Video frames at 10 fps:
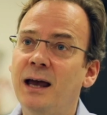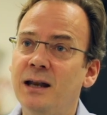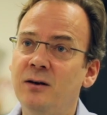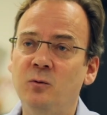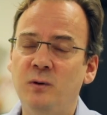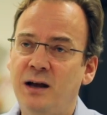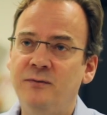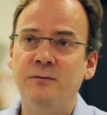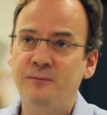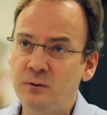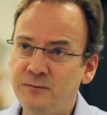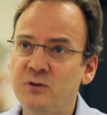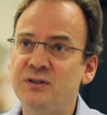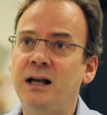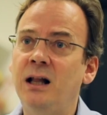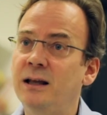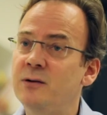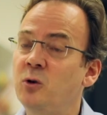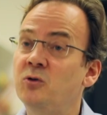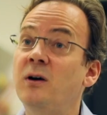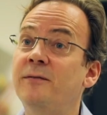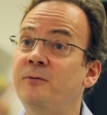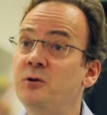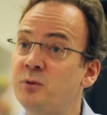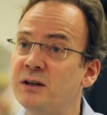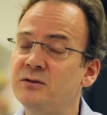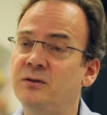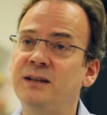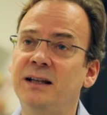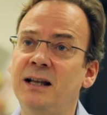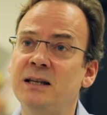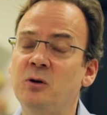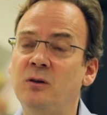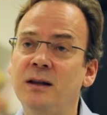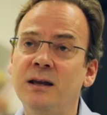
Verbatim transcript: and we have the full fossil and we also have footprints of that animal.